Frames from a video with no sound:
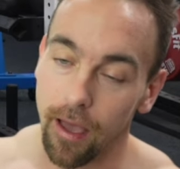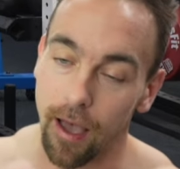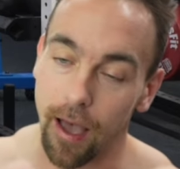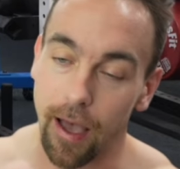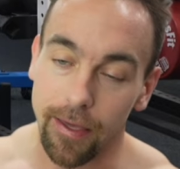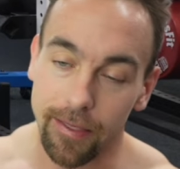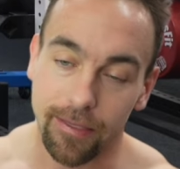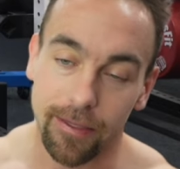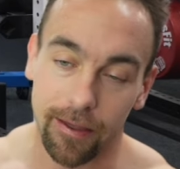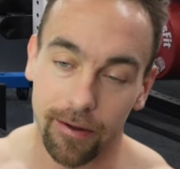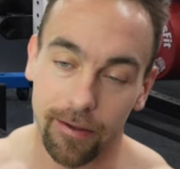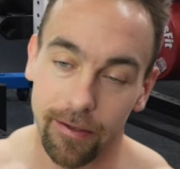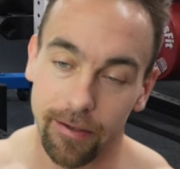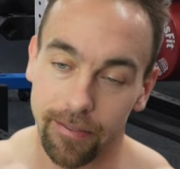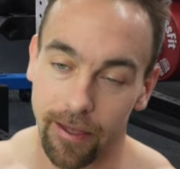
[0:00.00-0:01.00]
I
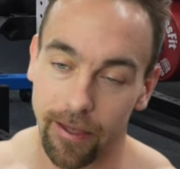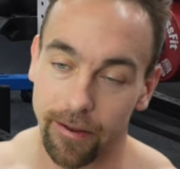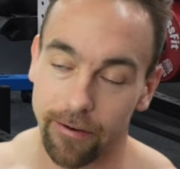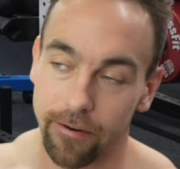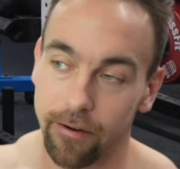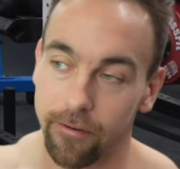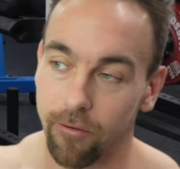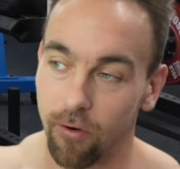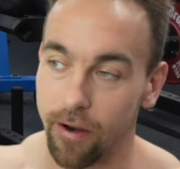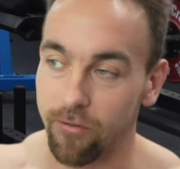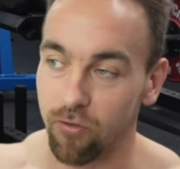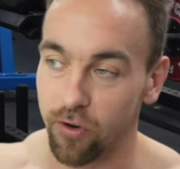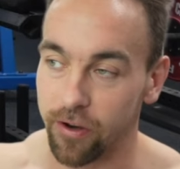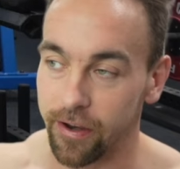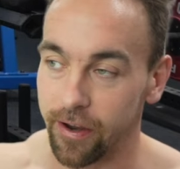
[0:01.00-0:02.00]
think that for
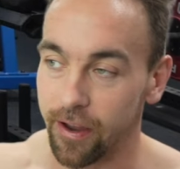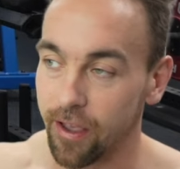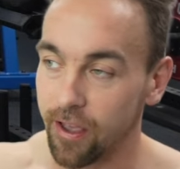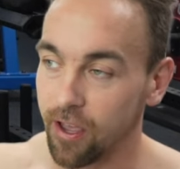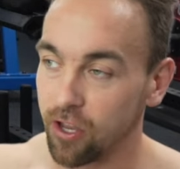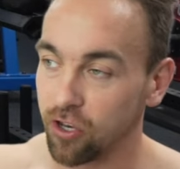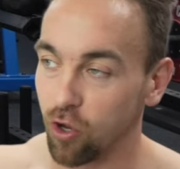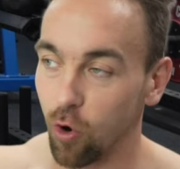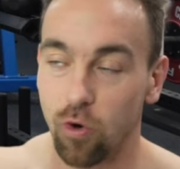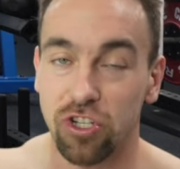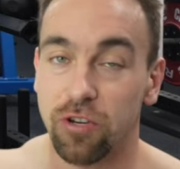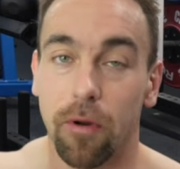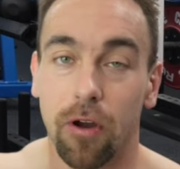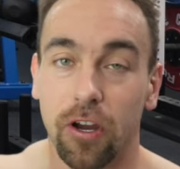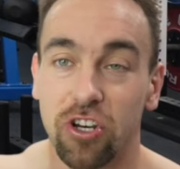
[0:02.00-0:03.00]
every toes
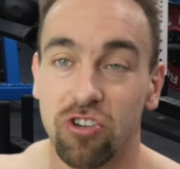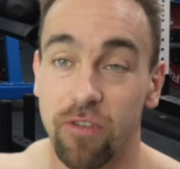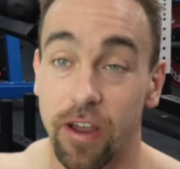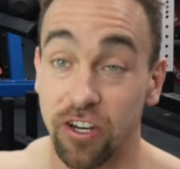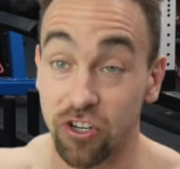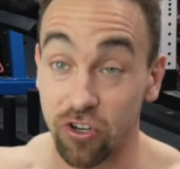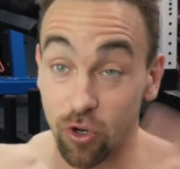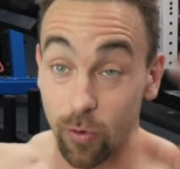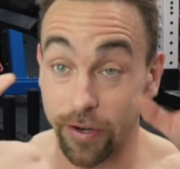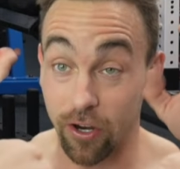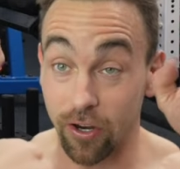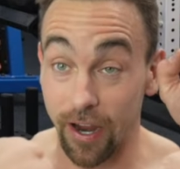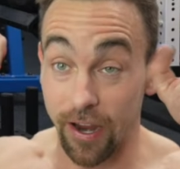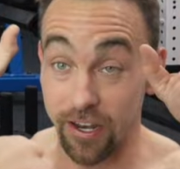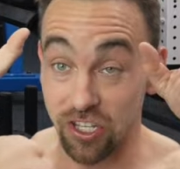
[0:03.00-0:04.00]
to bar contraction you're doing,
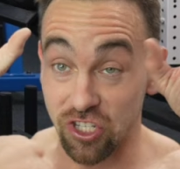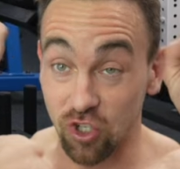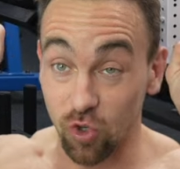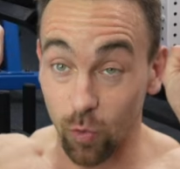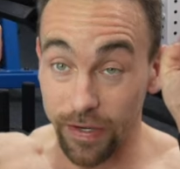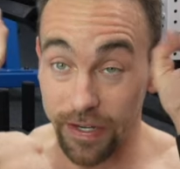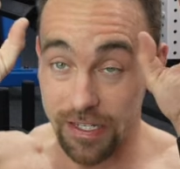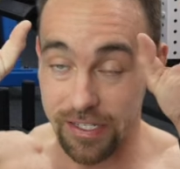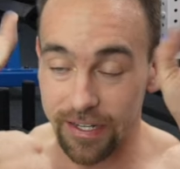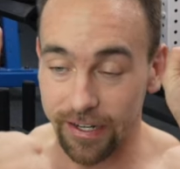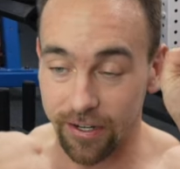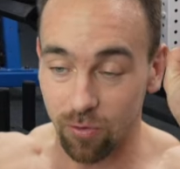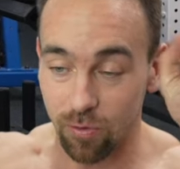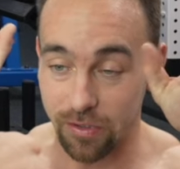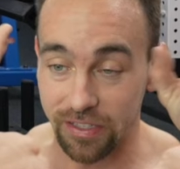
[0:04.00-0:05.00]
you're kind of
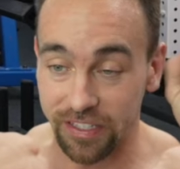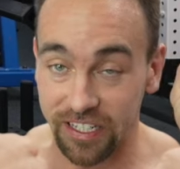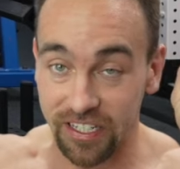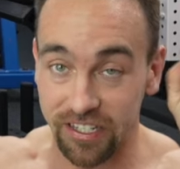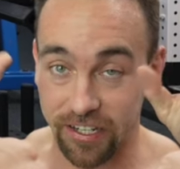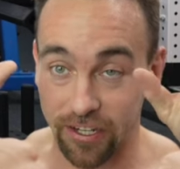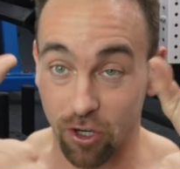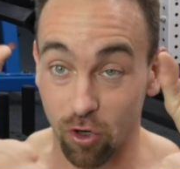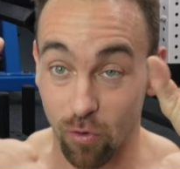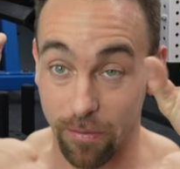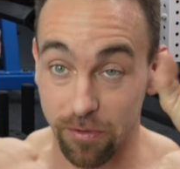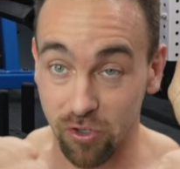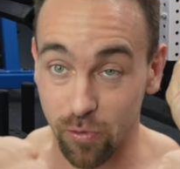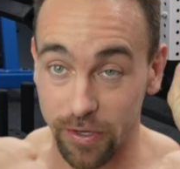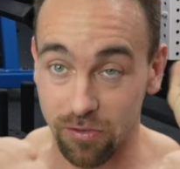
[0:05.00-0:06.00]
squeezing and releasing your
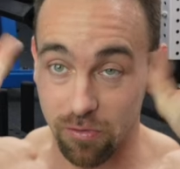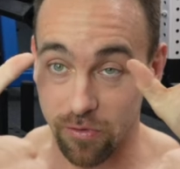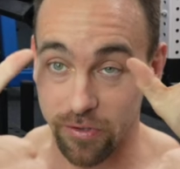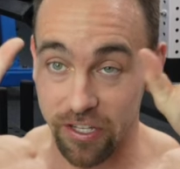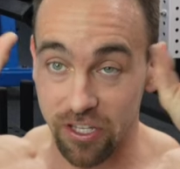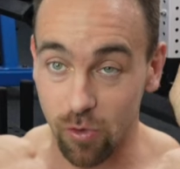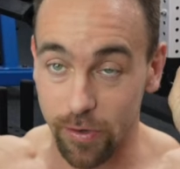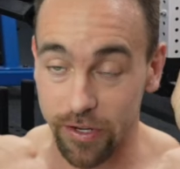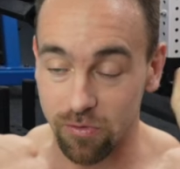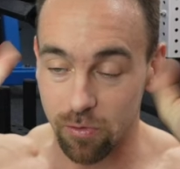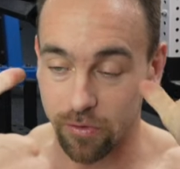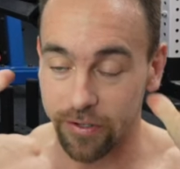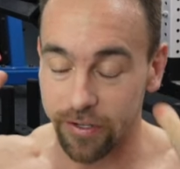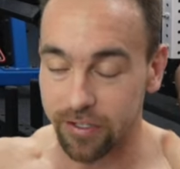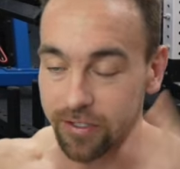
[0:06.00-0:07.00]
grip. Squeeze,
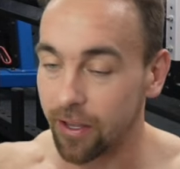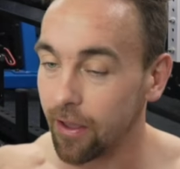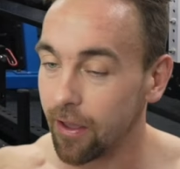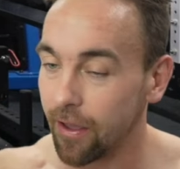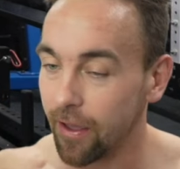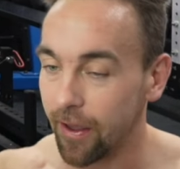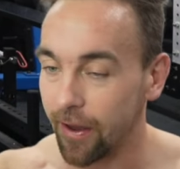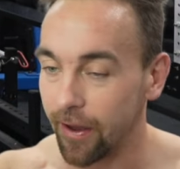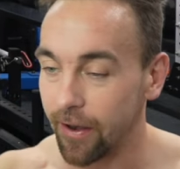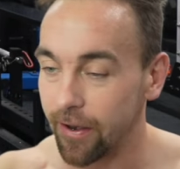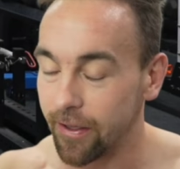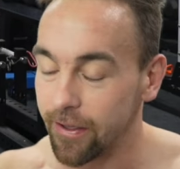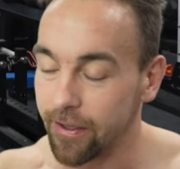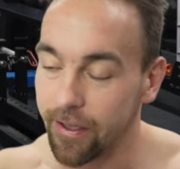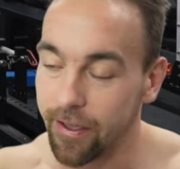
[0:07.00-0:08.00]
release. And
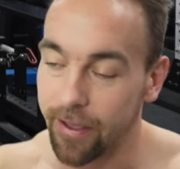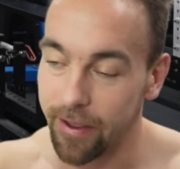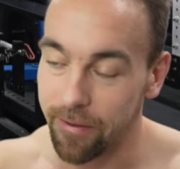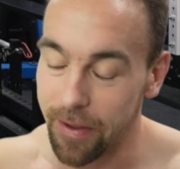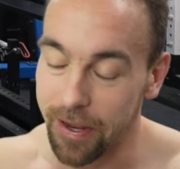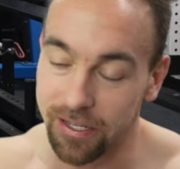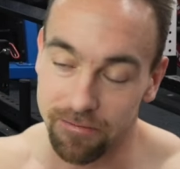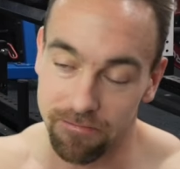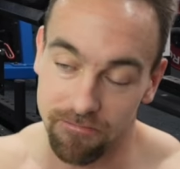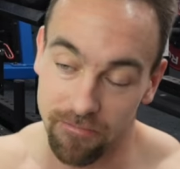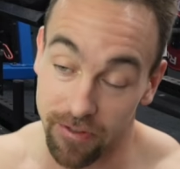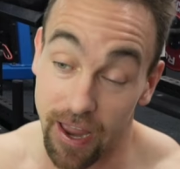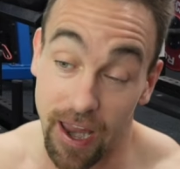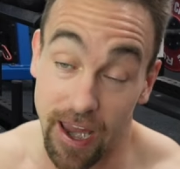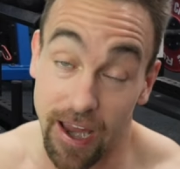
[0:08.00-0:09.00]
it makes
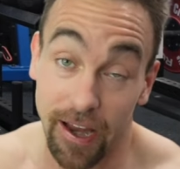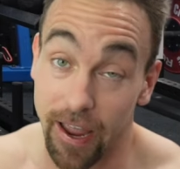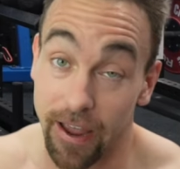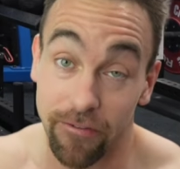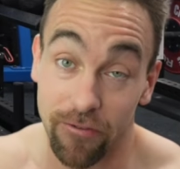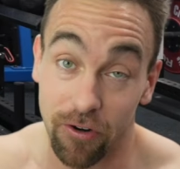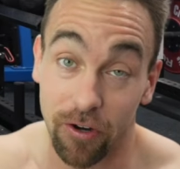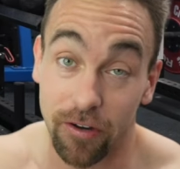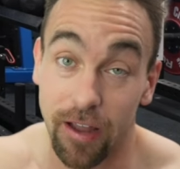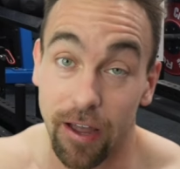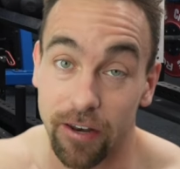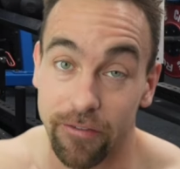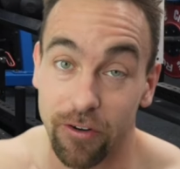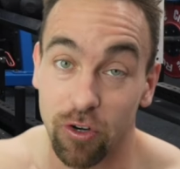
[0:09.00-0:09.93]
the hang after kind of